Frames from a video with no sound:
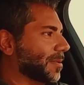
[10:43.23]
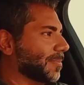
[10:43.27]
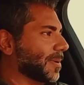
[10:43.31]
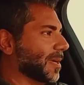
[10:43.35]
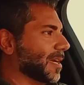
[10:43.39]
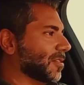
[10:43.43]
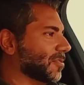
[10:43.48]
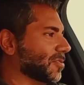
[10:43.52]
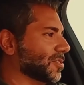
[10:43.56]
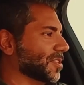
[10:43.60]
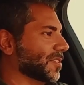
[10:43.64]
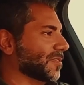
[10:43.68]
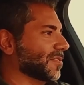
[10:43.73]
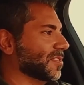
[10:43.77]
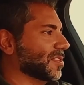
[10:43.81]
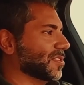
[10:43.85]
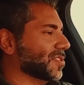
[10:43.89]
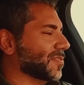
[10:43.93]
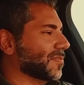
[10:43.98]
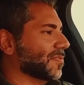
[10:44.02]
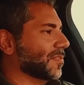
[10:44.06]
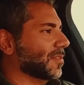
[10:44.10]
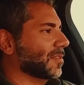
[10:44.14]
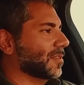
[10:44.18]
the paddle shifters
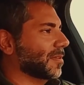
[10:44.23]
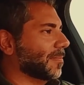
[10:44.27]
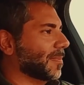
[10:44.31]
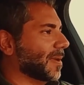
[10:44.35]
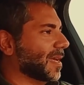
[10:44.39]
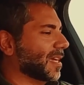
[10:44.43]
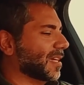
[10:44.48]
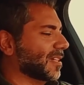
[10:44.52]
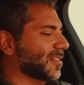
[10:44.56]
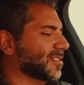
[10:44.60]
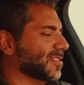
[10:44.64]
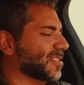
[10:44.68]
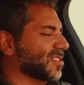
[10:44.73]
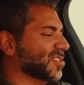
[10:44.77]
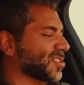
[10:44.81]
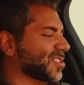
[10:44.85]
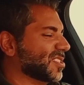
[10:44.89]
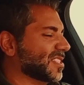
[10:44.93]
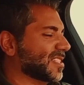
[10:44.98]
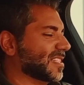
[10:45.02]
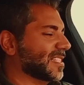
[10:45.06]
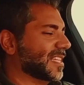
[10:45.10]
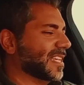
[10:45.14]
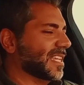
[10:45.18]
further back because it's
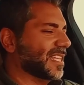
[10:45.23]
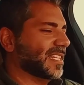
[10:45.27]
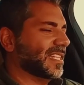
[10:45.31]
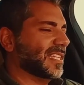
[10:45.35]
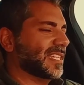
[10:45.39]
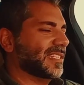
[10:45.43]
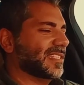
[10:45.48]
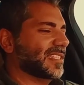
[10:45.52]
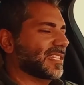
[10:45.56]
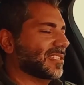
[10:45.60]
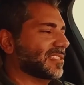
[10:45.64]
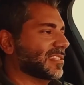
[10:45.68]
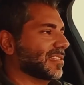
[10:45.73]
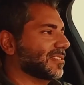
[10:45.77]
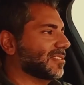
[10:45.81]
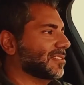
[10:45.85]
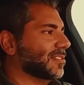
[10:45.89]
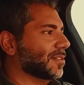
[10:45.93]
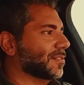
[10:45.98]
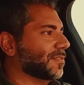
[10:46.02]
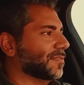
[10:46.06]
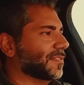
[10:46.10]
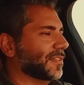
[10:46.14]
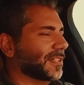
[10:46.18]
just, it digs into
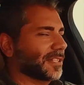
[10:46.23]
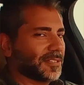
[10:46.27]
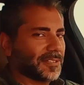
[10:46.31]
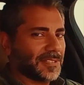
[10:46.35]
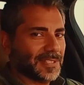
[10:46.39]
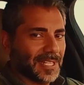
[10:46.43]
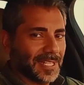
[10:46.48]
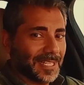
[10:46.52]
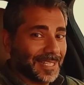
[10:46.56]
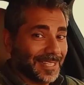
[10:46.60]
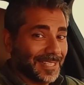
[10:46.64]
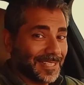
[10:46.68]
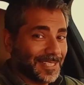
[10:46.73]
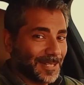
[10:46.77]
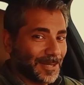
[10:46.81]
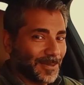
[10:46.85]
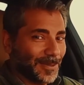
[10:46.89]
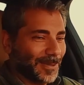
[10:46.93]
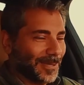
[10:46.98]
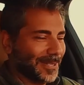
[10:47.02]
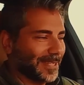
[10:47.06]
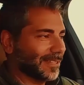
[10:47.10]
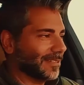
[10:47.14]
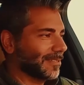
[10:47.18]
your fingers and it gets
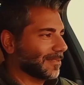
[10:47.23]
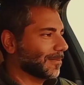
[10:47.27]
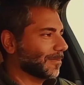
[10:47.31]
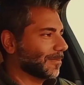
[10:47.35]
annoying.